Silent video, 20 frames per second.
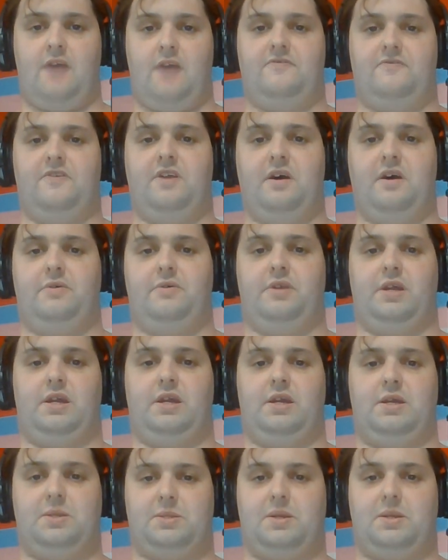and
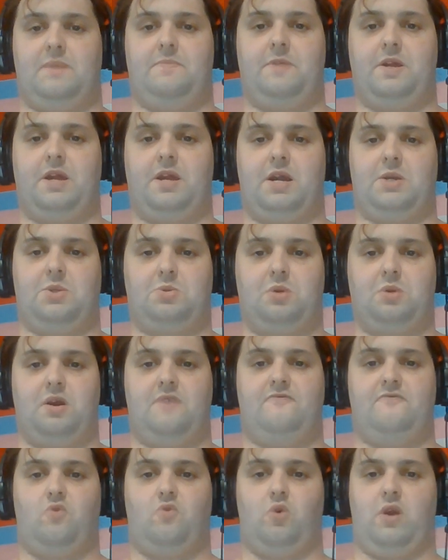fidelity is something I
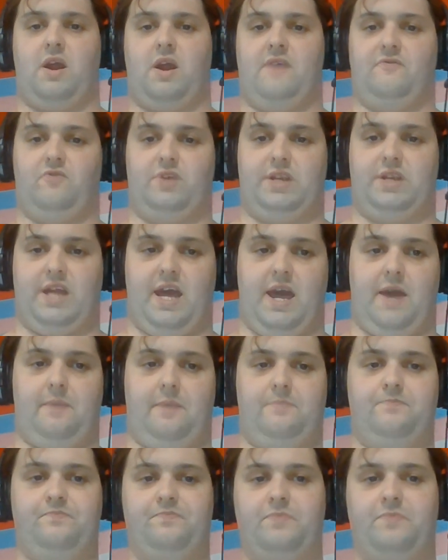strive for every
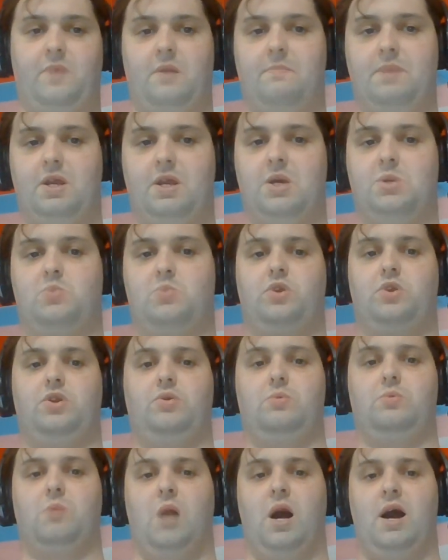day. Because when
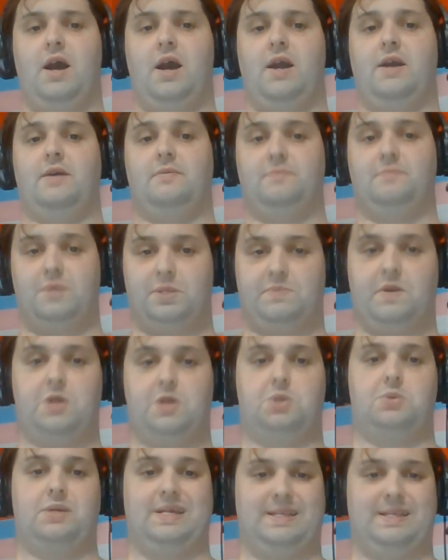you lie,
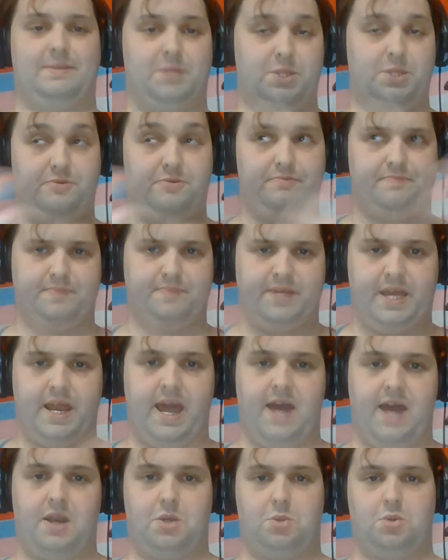especially to get
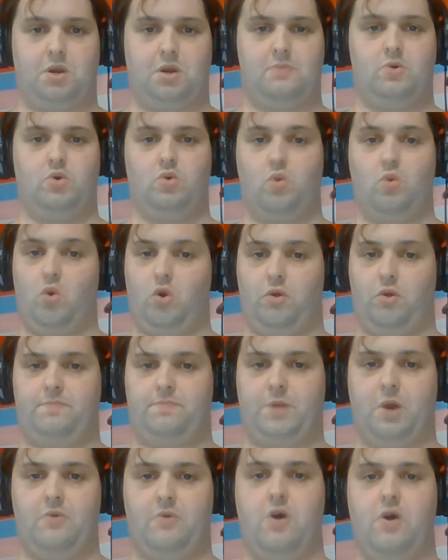out of trouble or
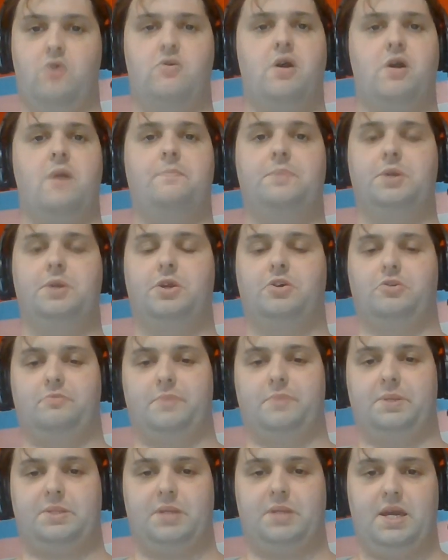don't own up to your
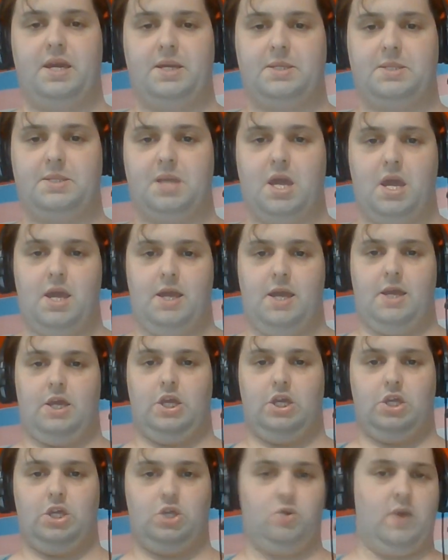mistakes,
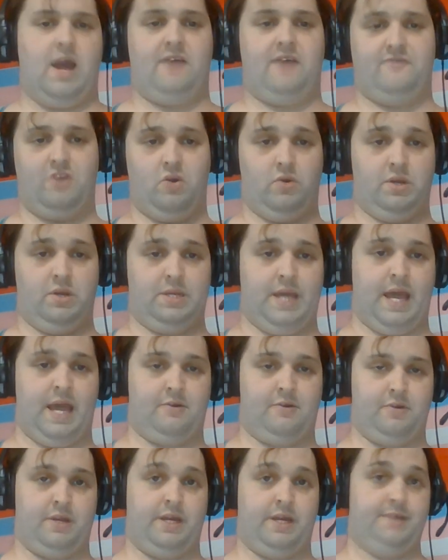you have no
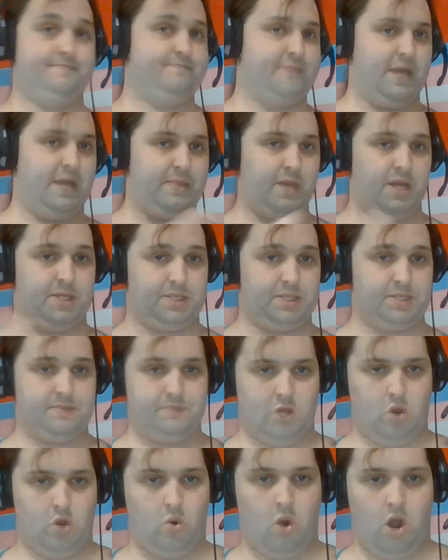integrity, and thus
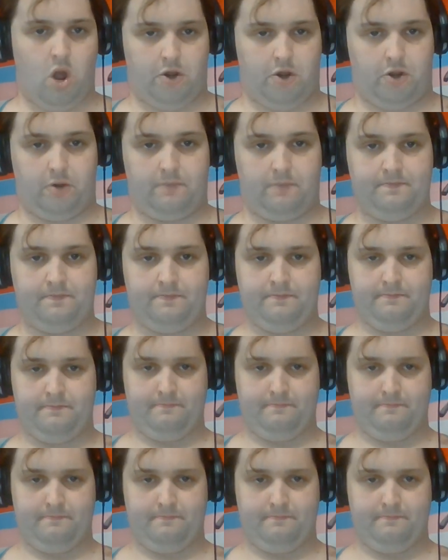no honor.